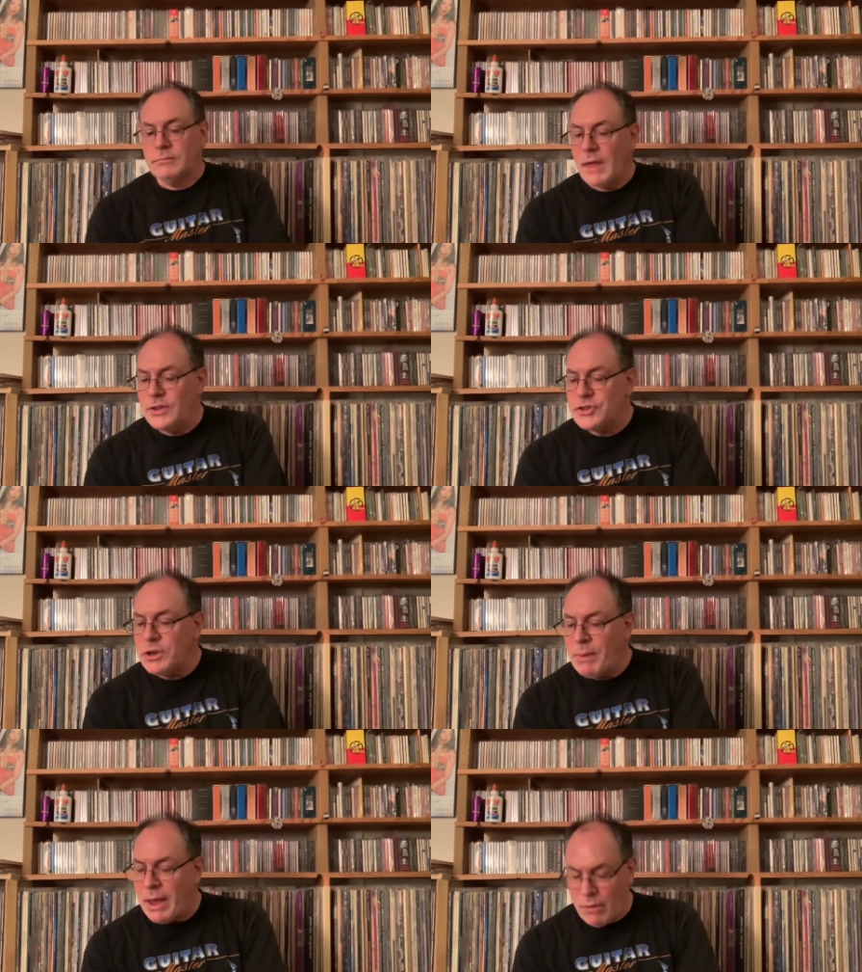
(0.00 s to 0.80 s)
And
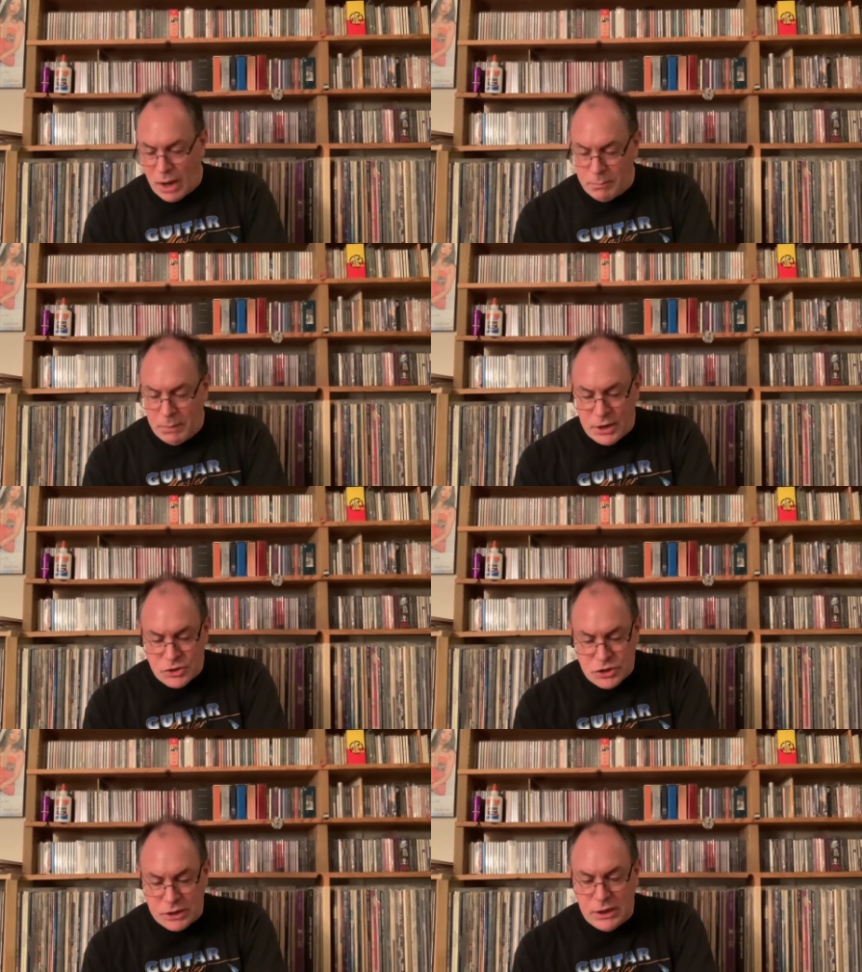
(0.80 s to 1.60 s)
somehow I
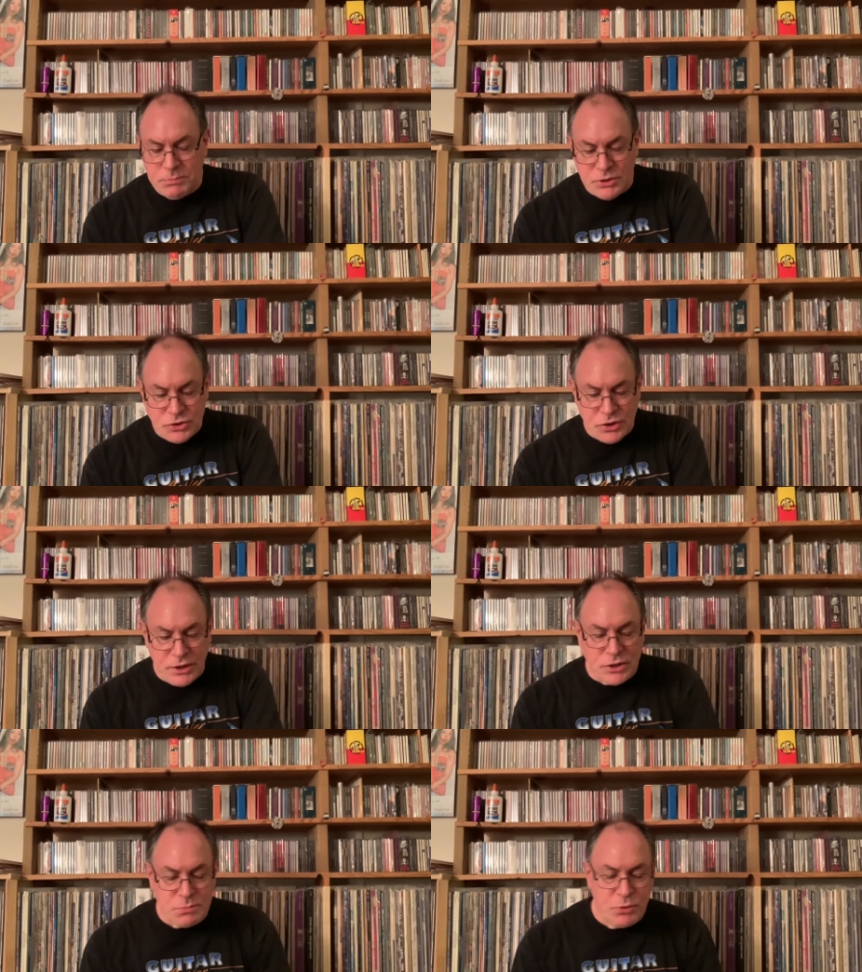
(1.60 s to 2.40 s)
managed to keep this thing
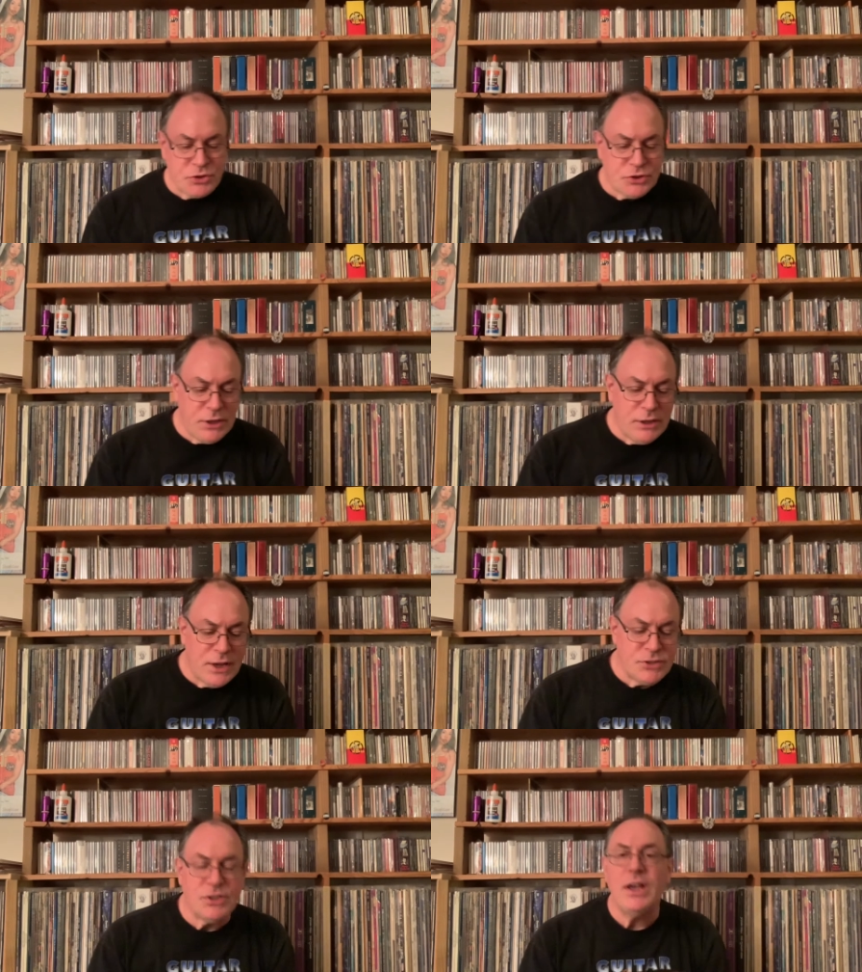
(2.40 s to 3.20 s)
as pristine
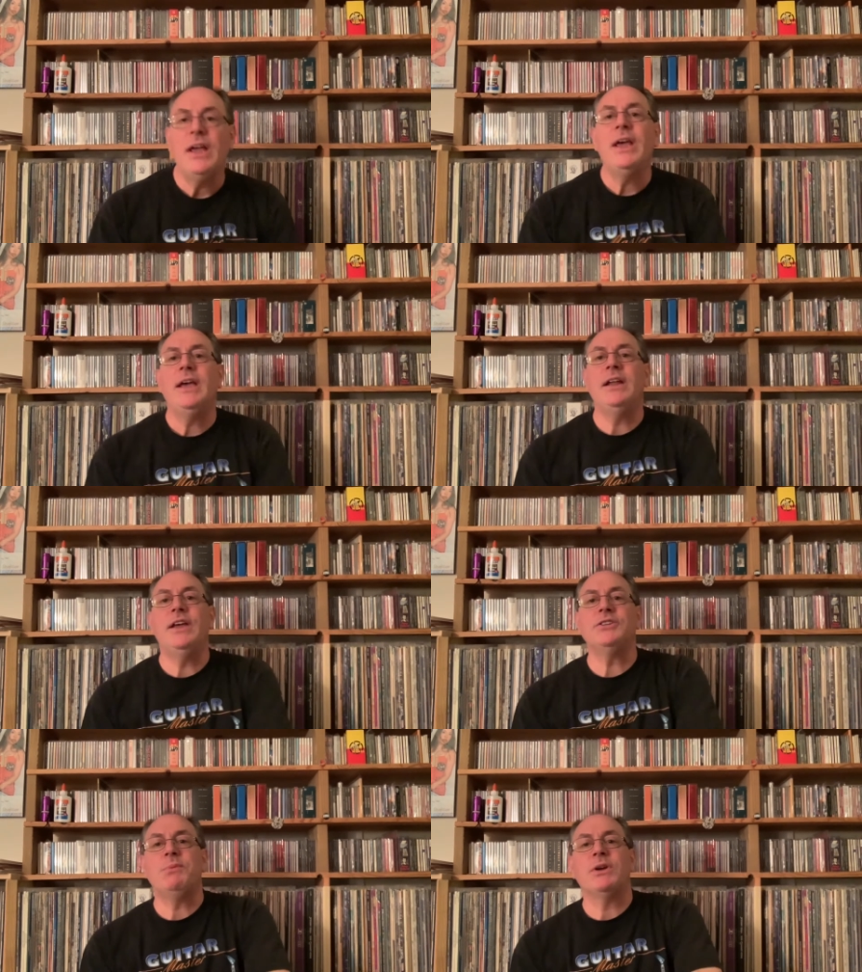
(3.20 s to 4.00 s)
as it
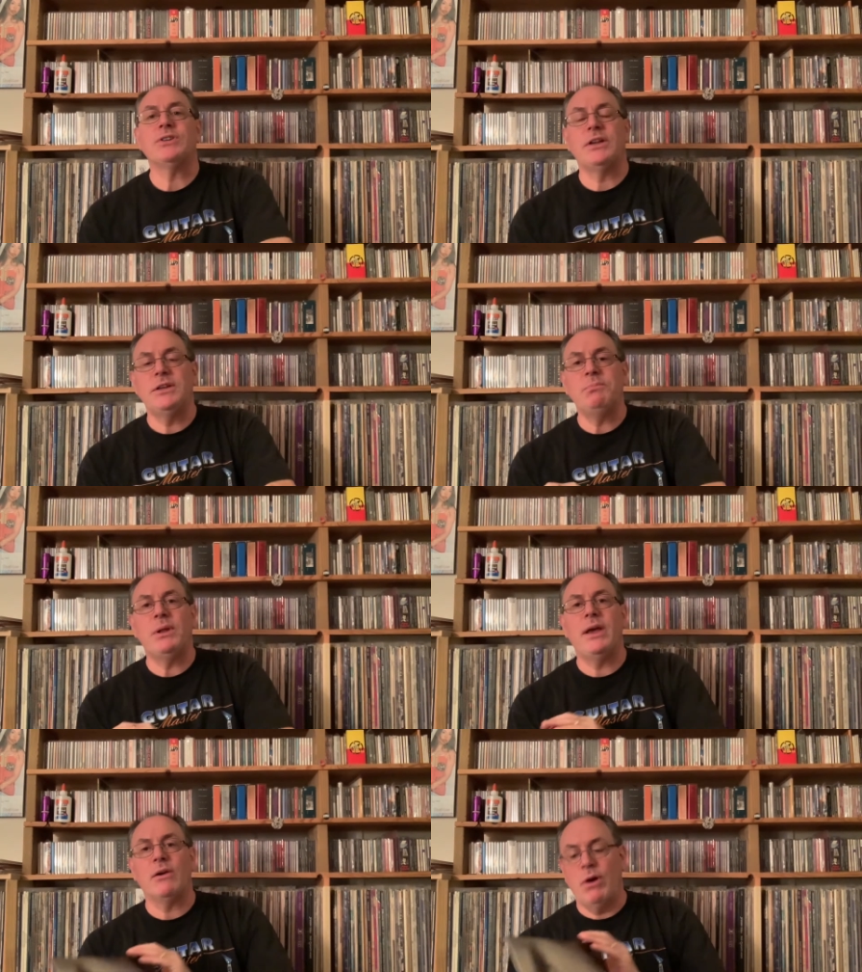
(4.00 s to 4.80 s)
is, because I did
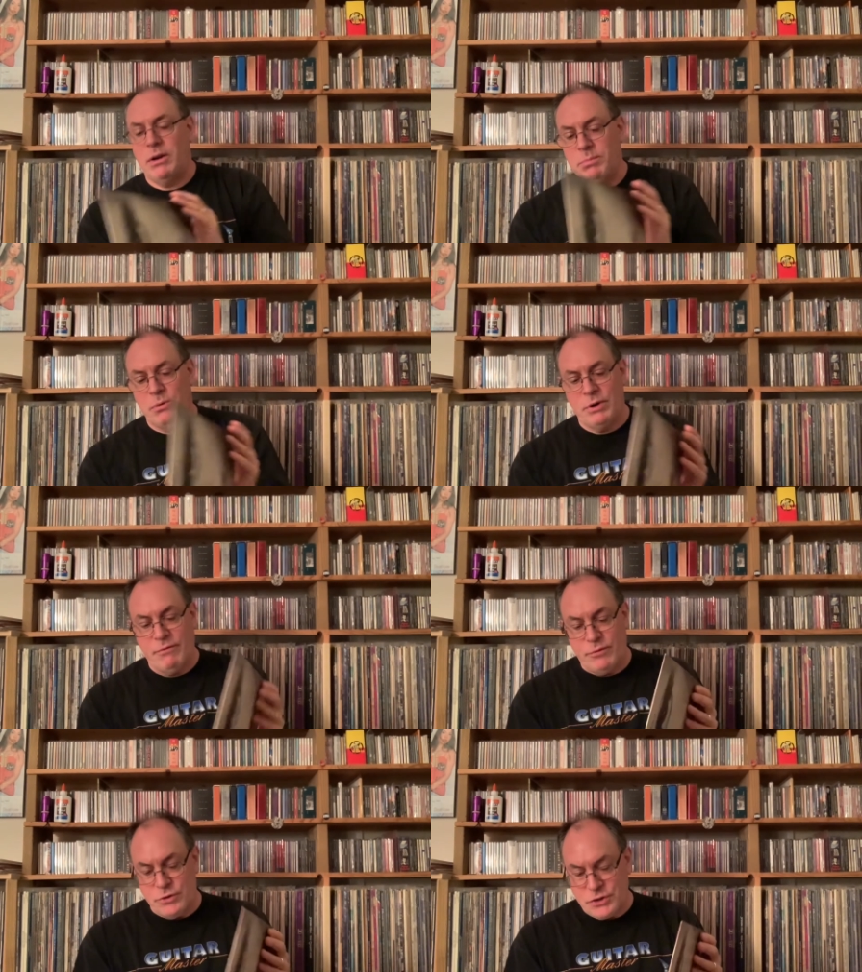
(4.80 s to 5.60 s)
play it quite a bit when I
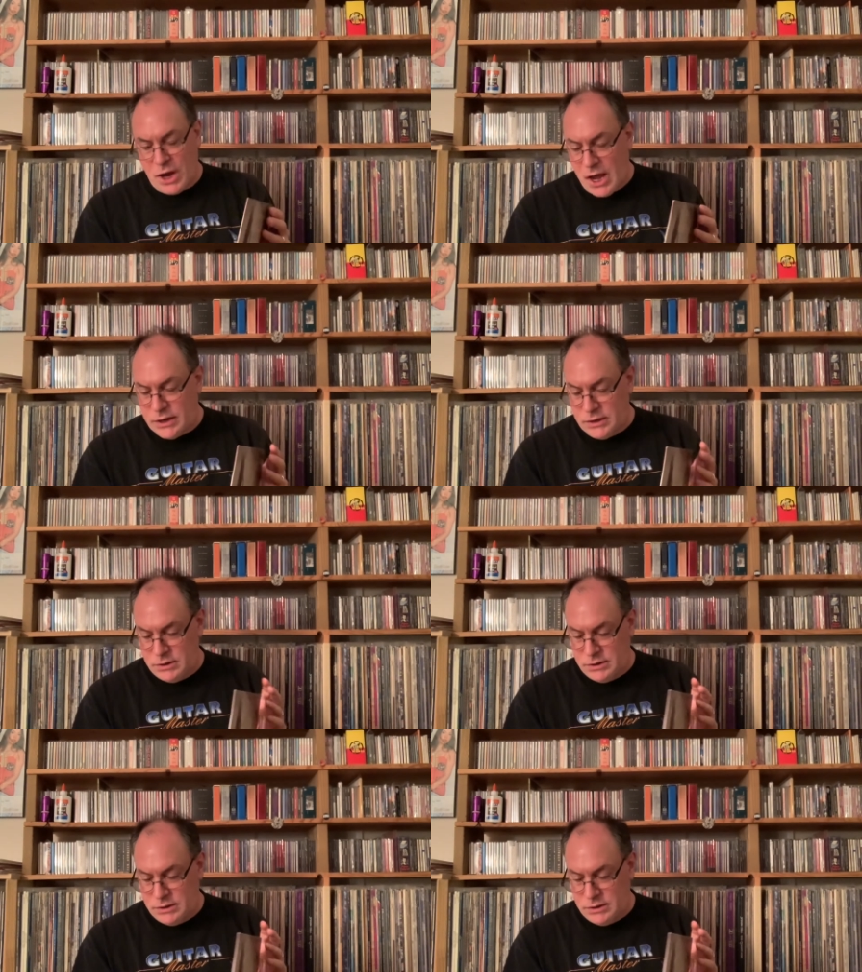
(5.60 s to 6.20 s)
first got it.